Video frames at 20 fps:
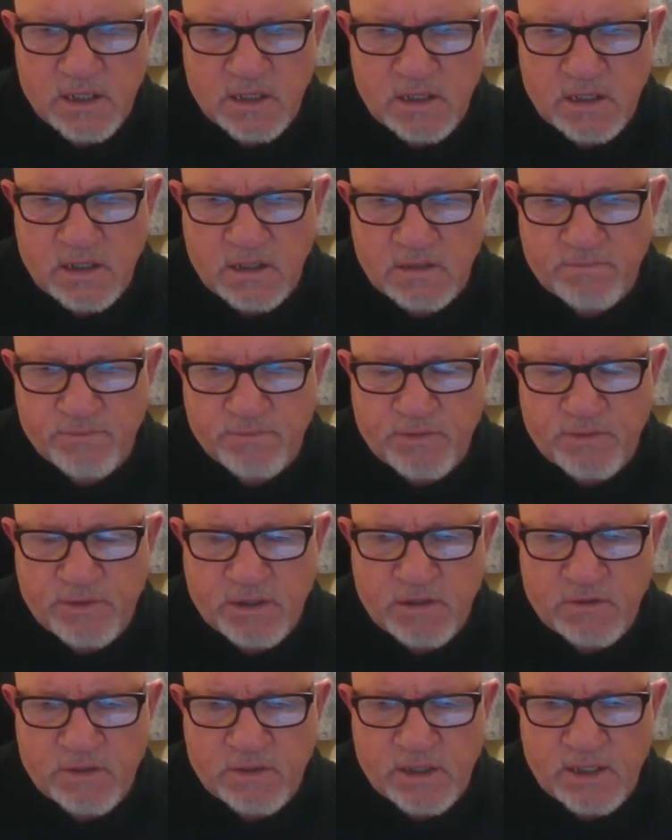I'd probably
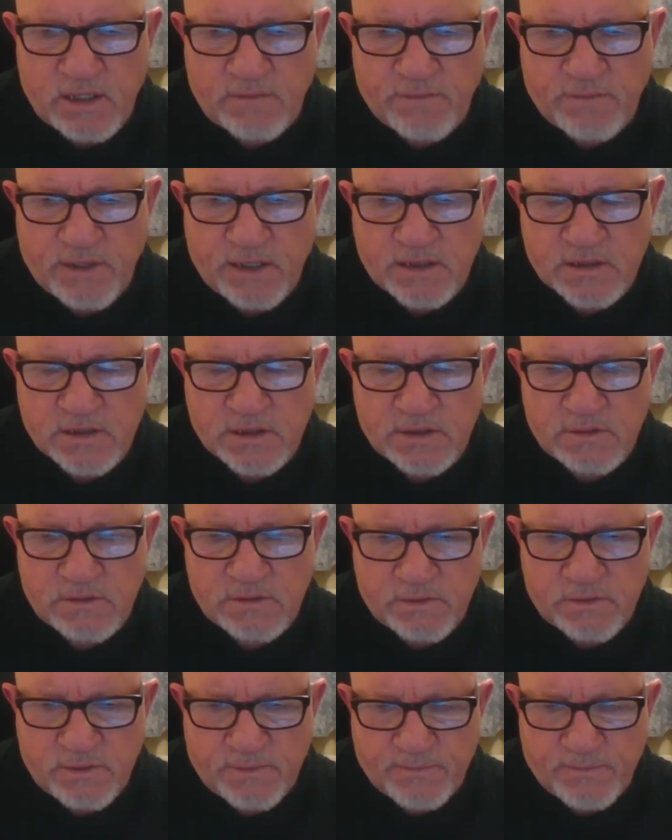go king back to
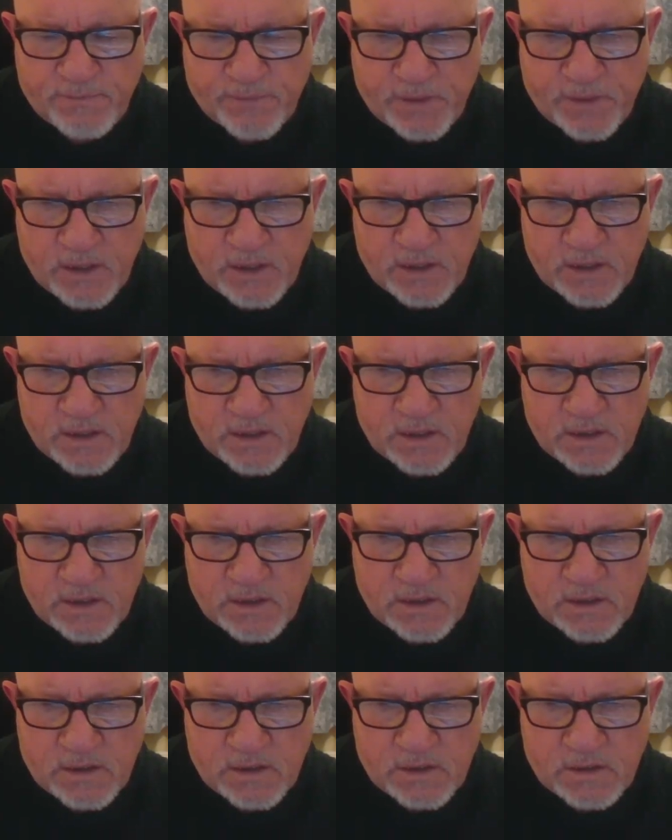
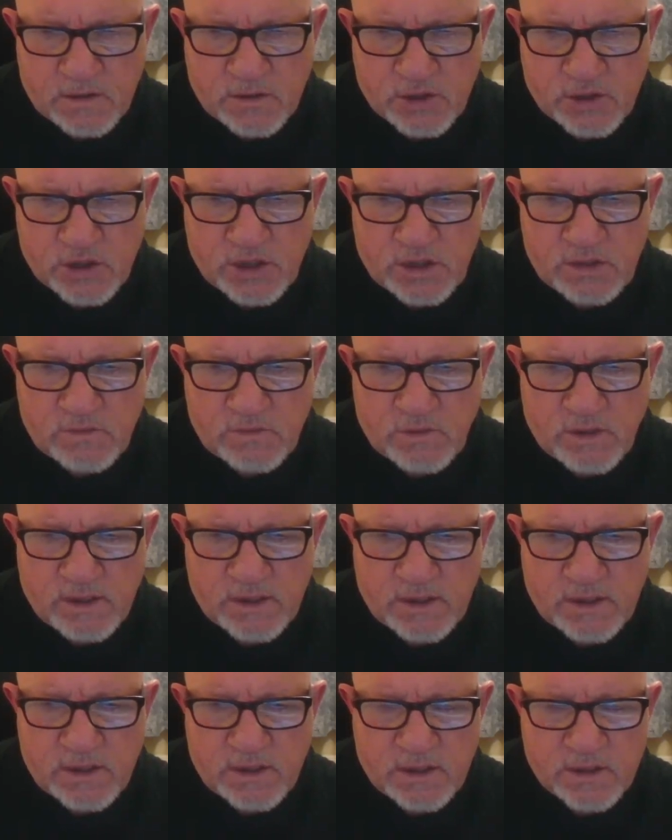
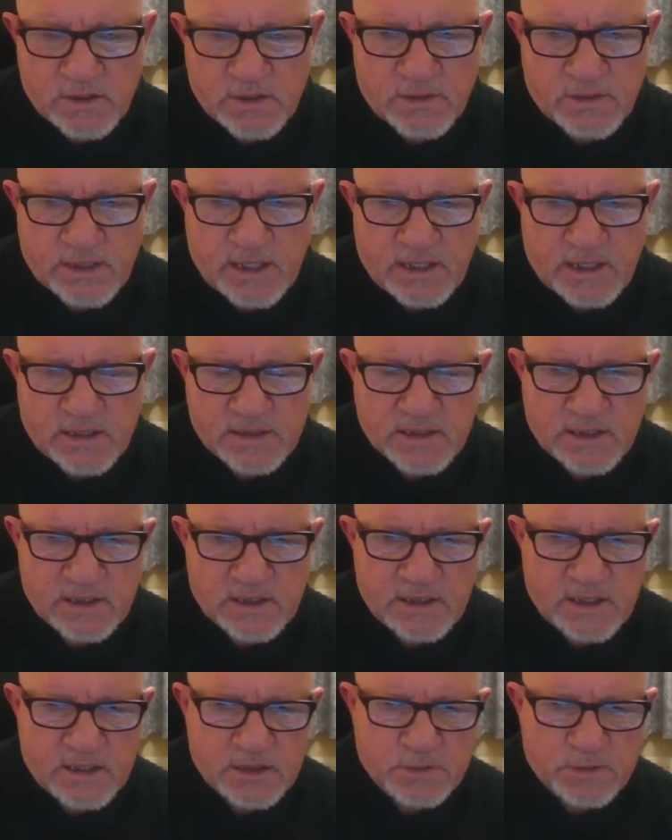g1, so he can't take
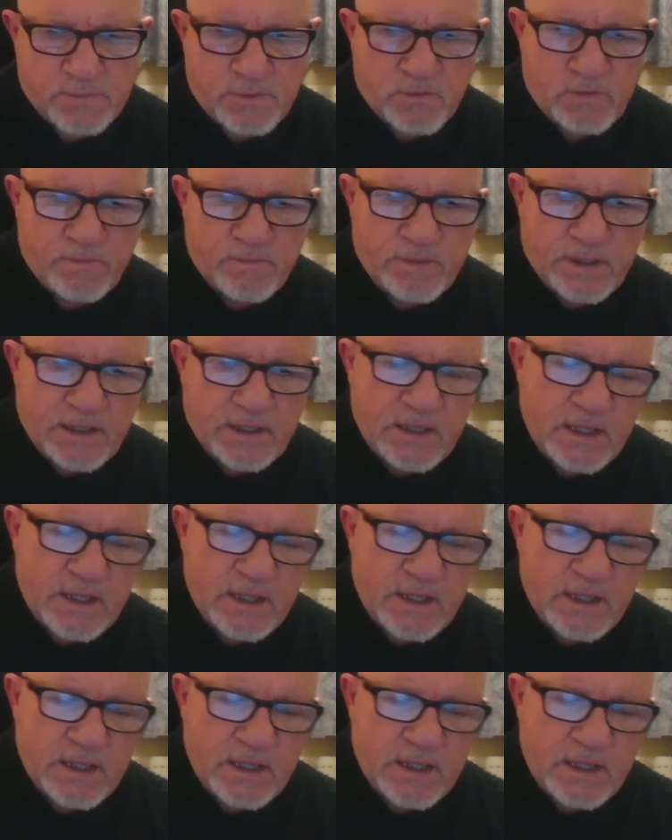the h-pawn, but